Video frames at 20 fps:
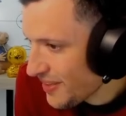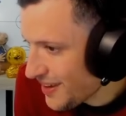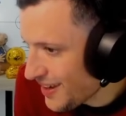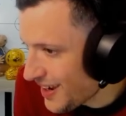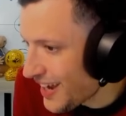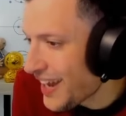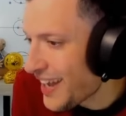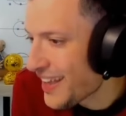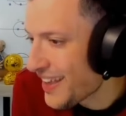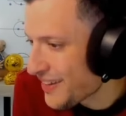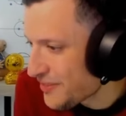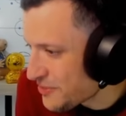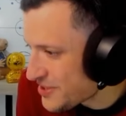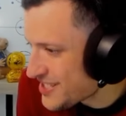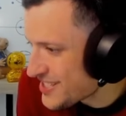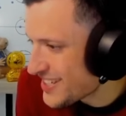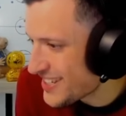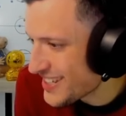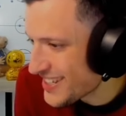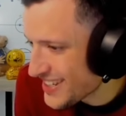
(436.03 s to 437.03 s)
We've
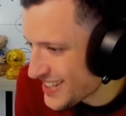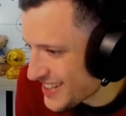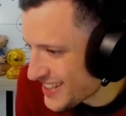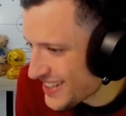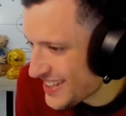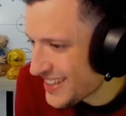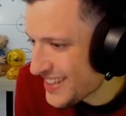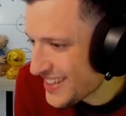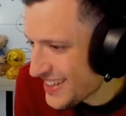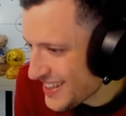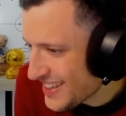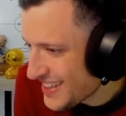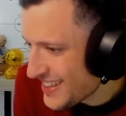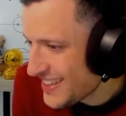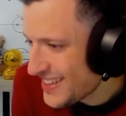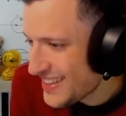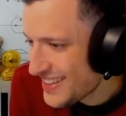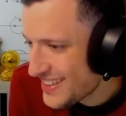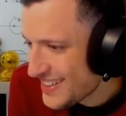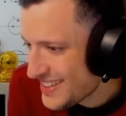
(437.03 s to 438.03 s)
seen
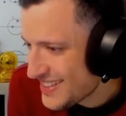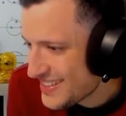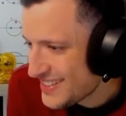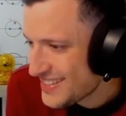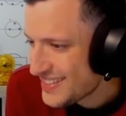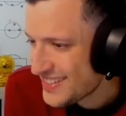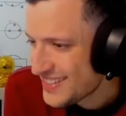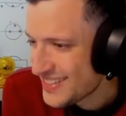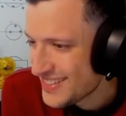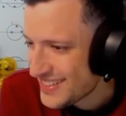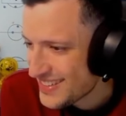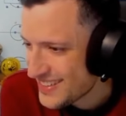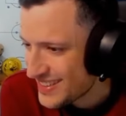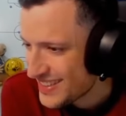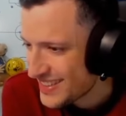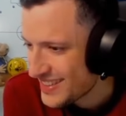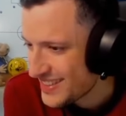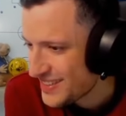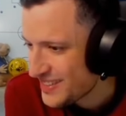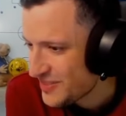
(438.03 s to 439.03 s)
it.
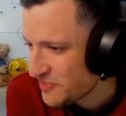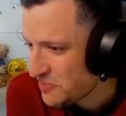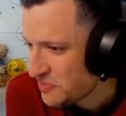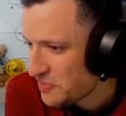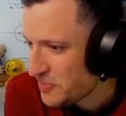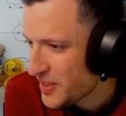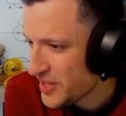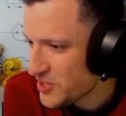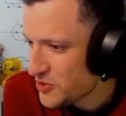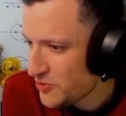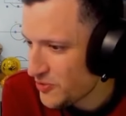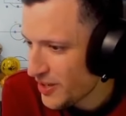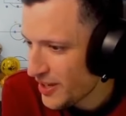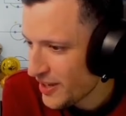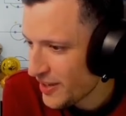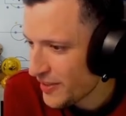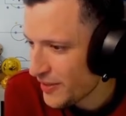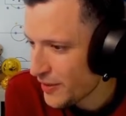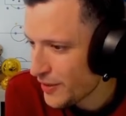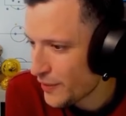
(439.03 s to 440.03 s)
Pedri
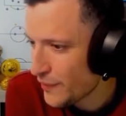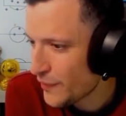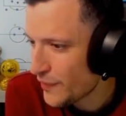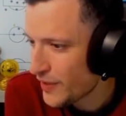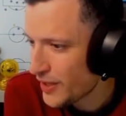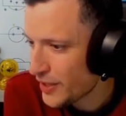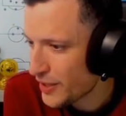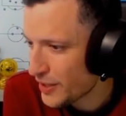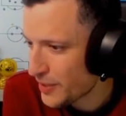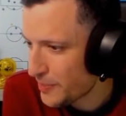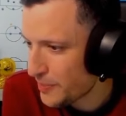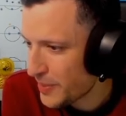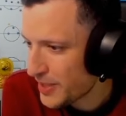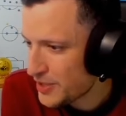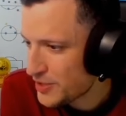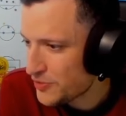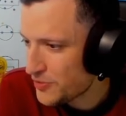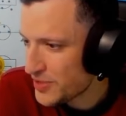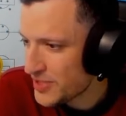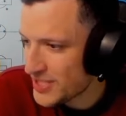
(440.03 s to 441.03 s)
under Flick.
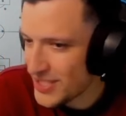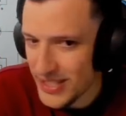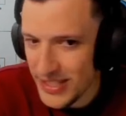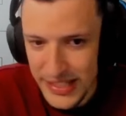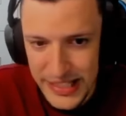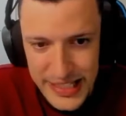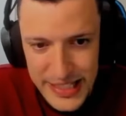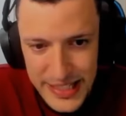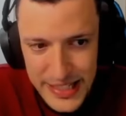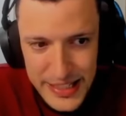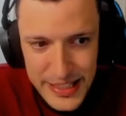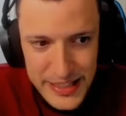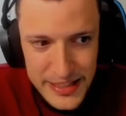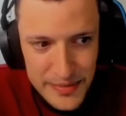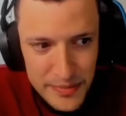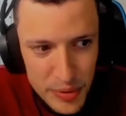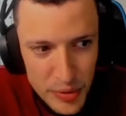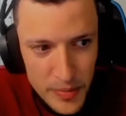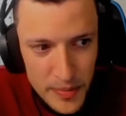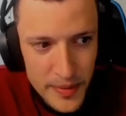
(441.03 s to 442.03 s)
Pedri's last
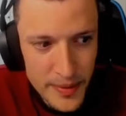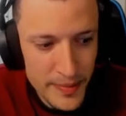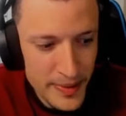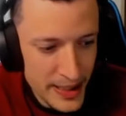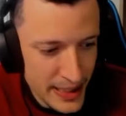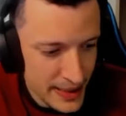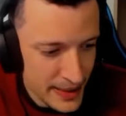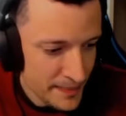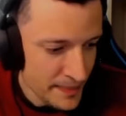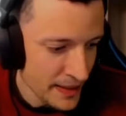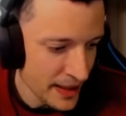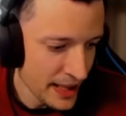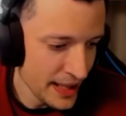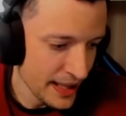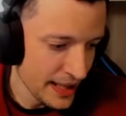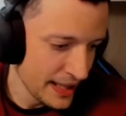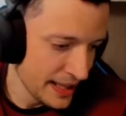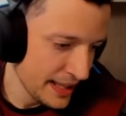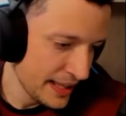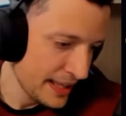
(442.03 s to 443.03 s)
season, probably.
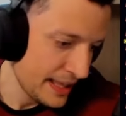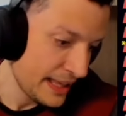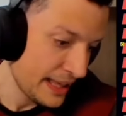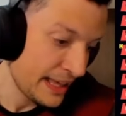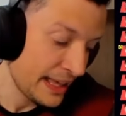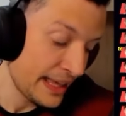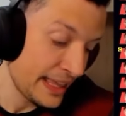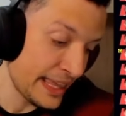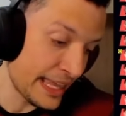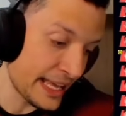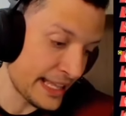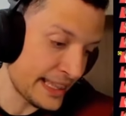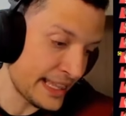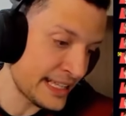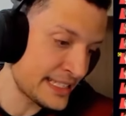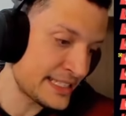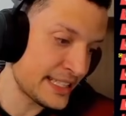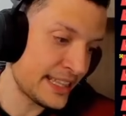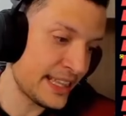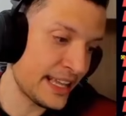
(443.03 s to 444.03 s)
Yeah,
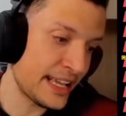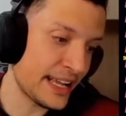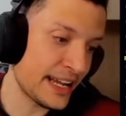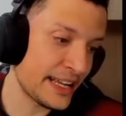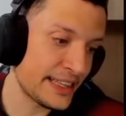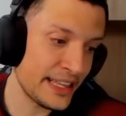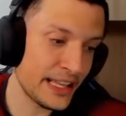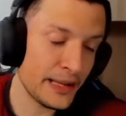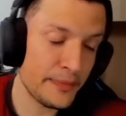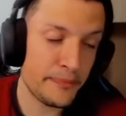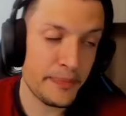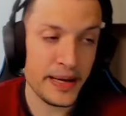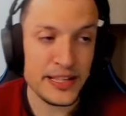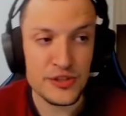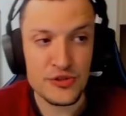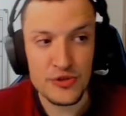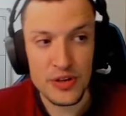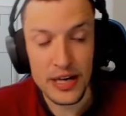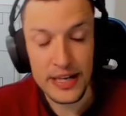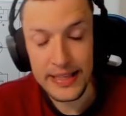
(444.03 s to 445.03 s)
that's the thing. I think
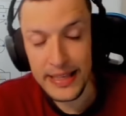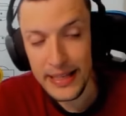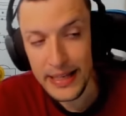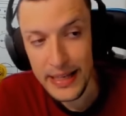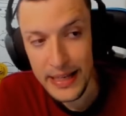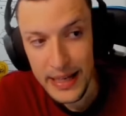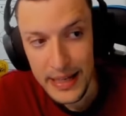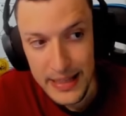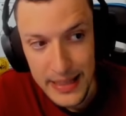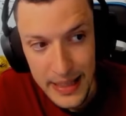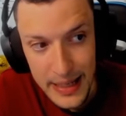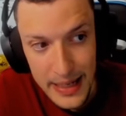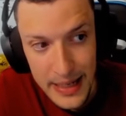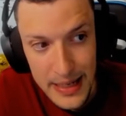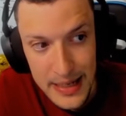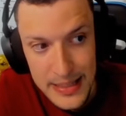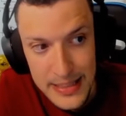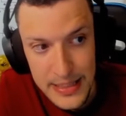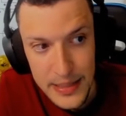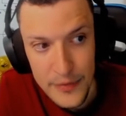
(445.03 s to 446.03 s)

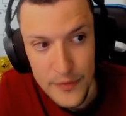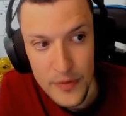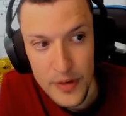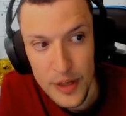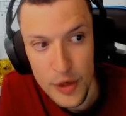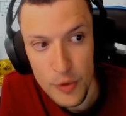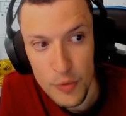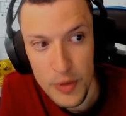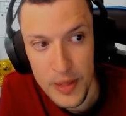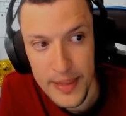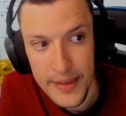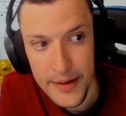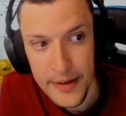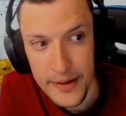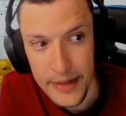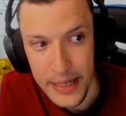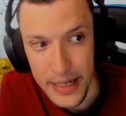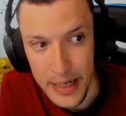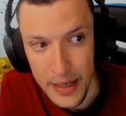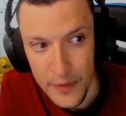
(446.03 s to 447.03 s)
Hansi Flick will
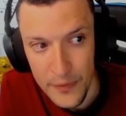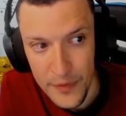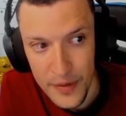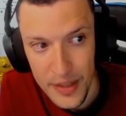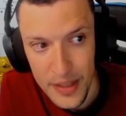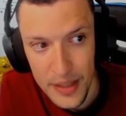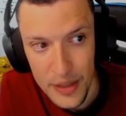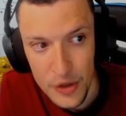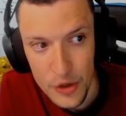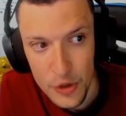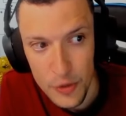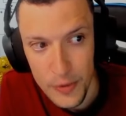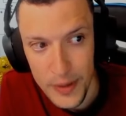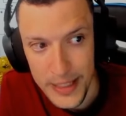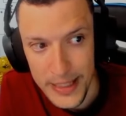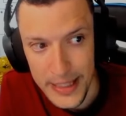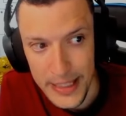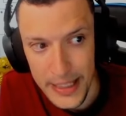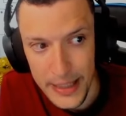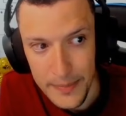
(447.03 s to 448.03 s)
turn Gavi into a
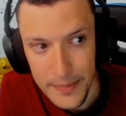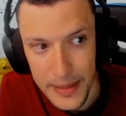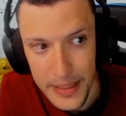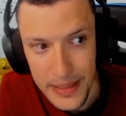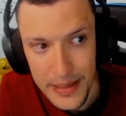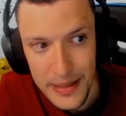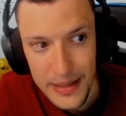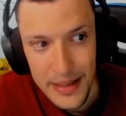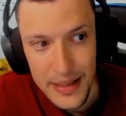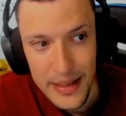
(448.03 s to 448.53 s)
demon.